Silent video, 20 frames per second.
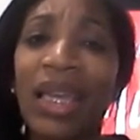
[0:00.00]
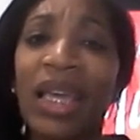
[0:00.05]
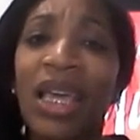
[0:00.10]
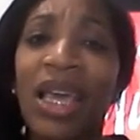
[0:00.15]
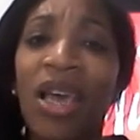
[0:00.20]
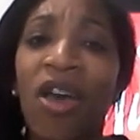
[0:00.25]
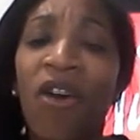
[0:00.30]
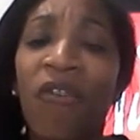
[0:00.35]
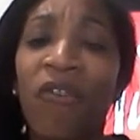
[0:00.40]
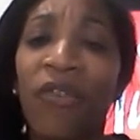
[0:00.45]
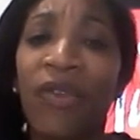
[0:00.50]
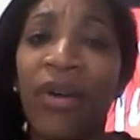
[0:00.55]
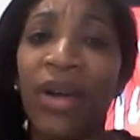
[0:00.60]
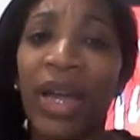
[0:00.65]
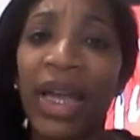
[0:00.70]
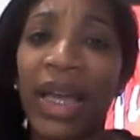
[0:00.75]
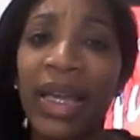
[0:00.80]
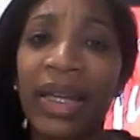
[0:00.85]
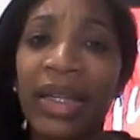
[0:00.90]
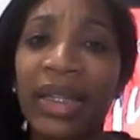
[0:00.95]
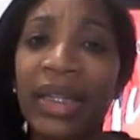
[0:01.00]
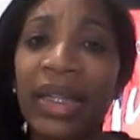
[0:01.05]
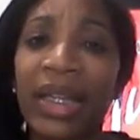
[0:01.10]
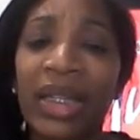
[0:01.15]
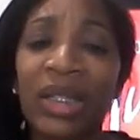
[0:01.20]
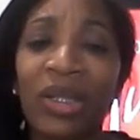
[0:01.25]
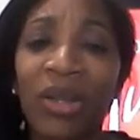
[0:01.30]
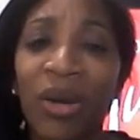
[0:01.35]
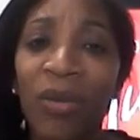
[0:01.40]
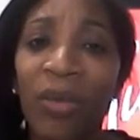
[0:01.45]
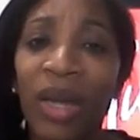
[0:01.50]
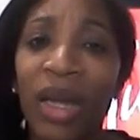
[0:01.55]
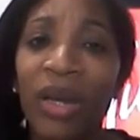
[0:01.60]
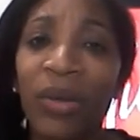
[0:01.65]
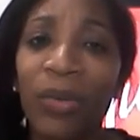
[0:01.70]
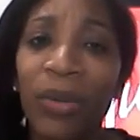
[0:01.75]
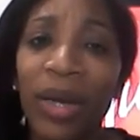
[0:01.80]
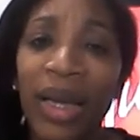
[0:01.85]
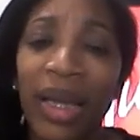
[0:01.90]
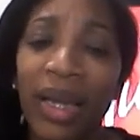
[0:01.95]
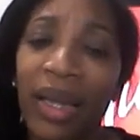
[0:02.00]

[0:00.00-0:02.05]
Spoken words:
it for Annalise no matter what.